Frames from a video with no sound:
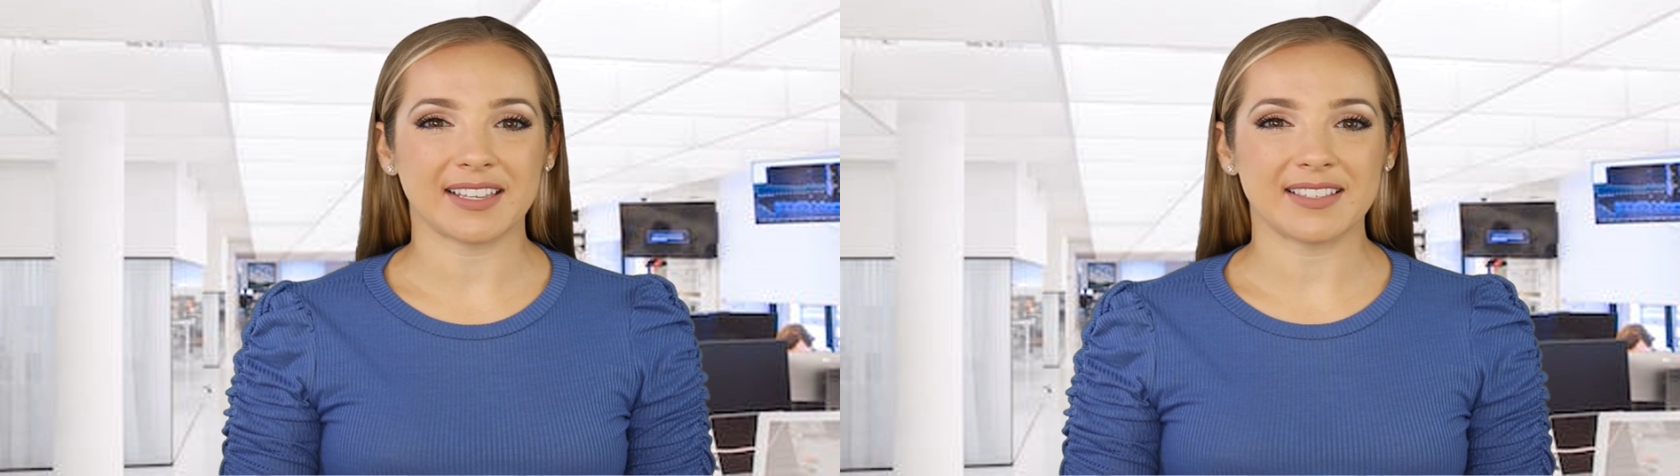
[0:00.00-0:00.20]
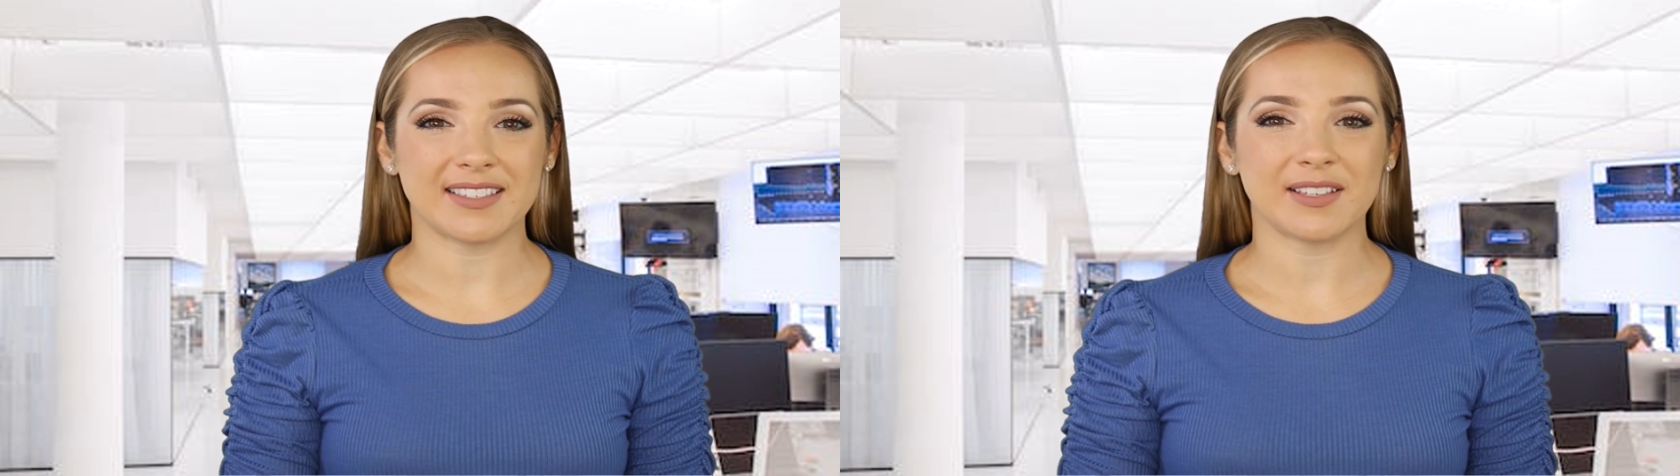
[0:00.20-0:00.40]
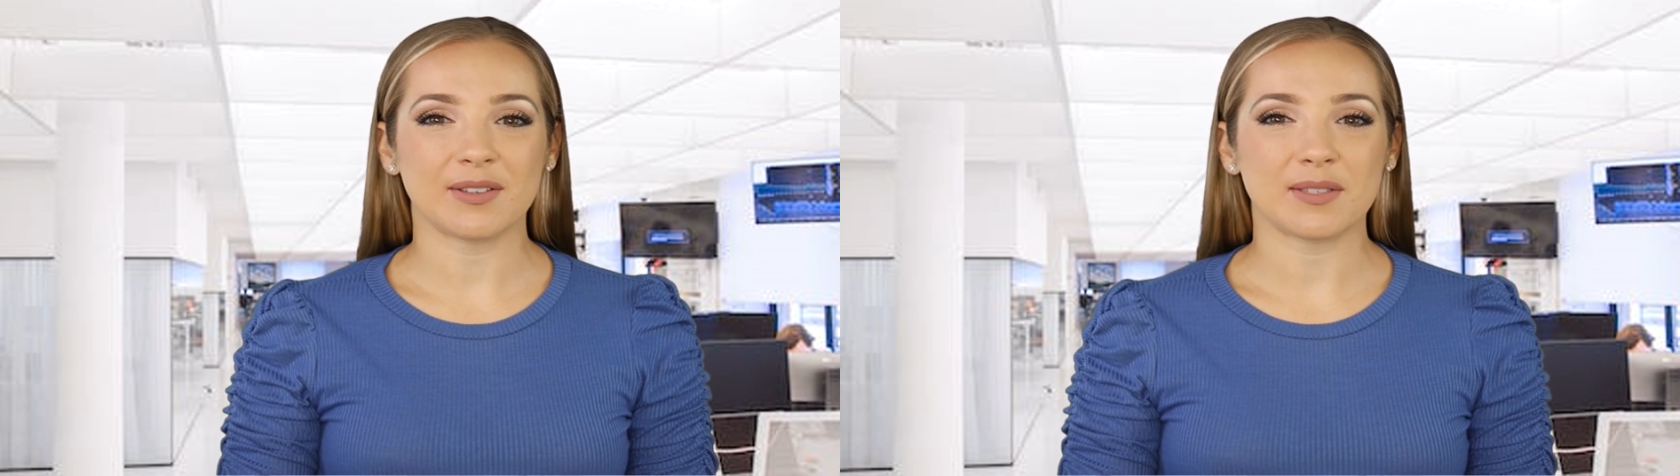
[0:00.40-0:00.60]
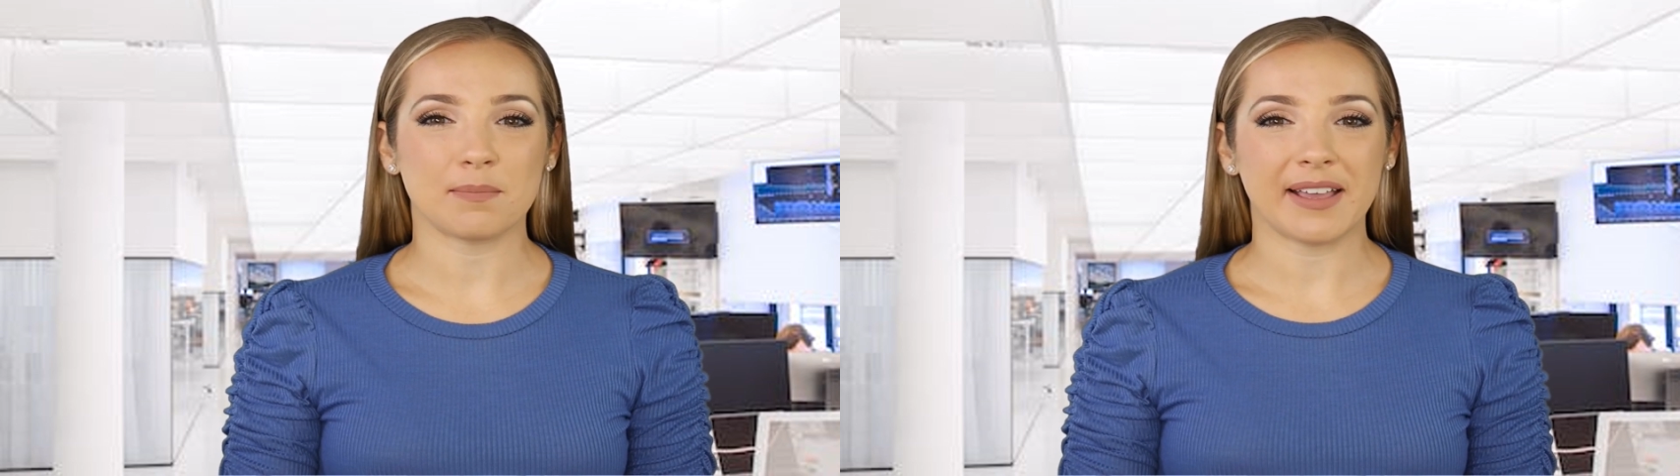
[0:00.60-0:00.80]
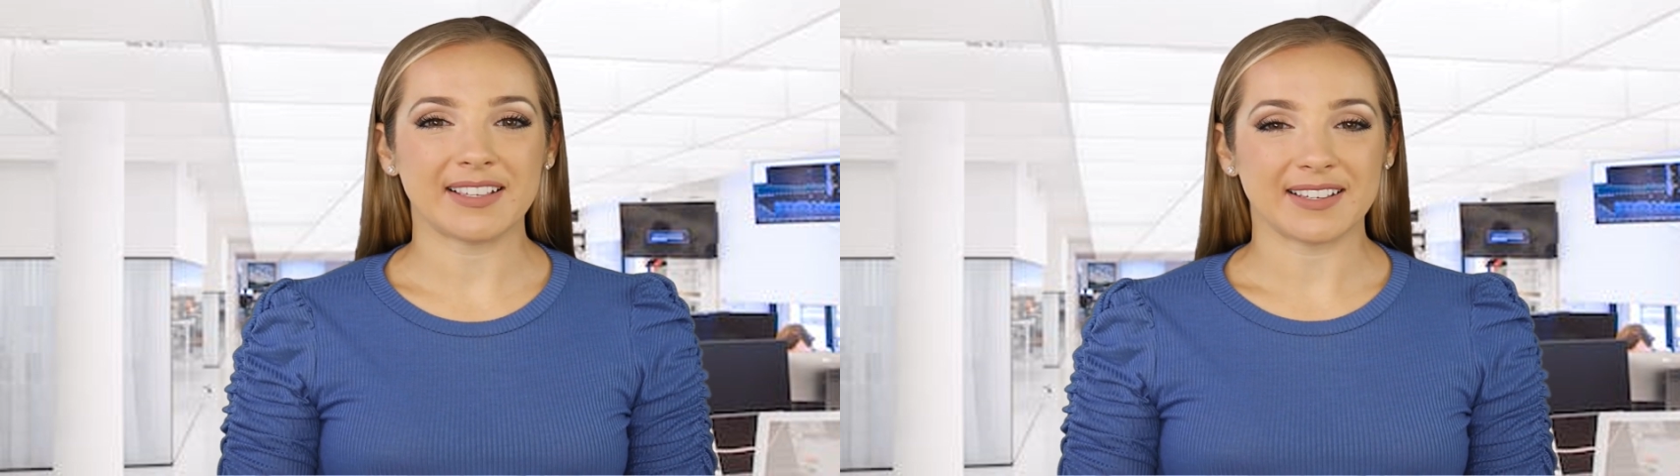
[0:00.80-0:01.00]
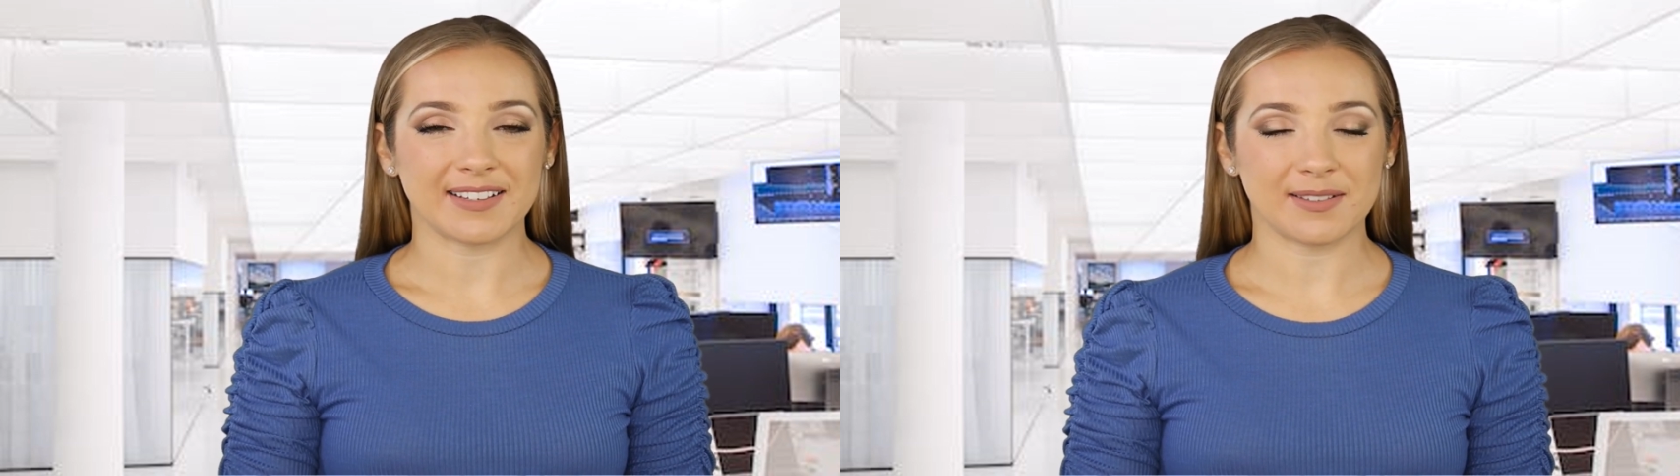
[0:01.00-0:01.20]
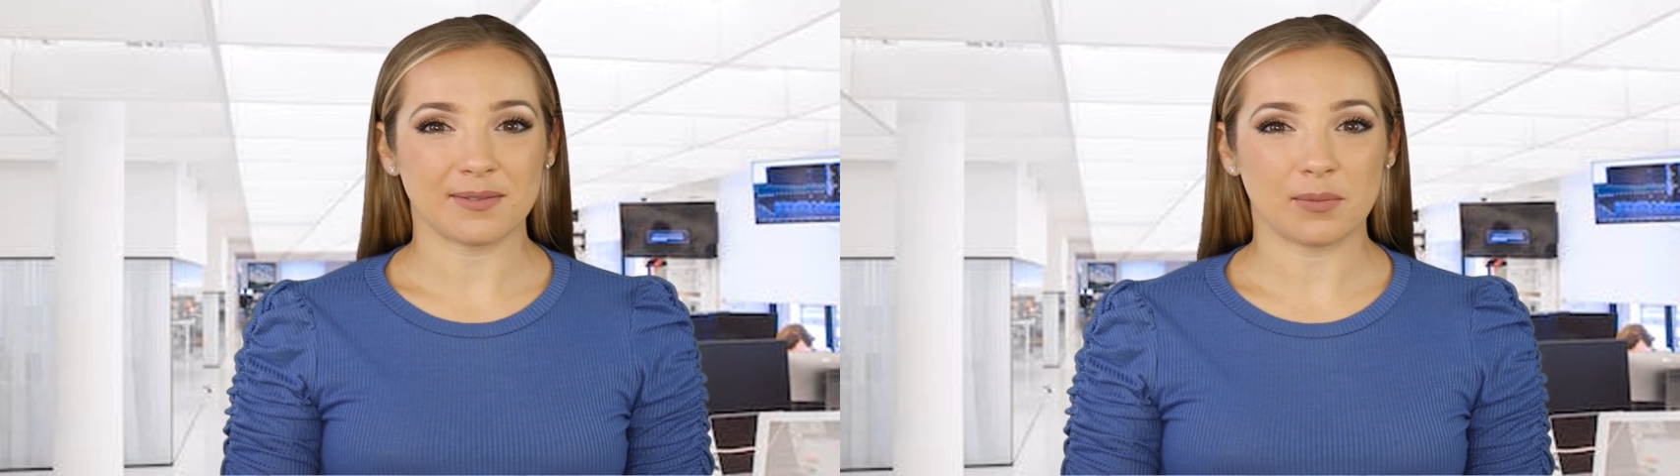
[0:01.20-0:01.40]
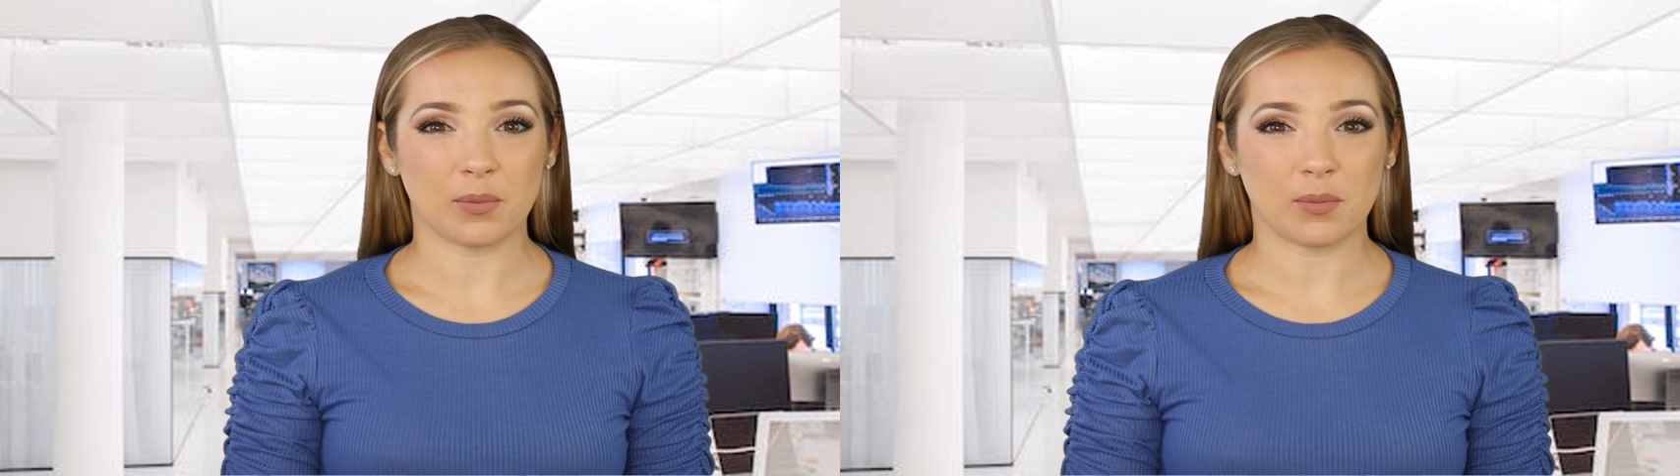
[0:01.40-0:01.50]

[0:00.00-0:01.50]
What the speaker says: concealed spaces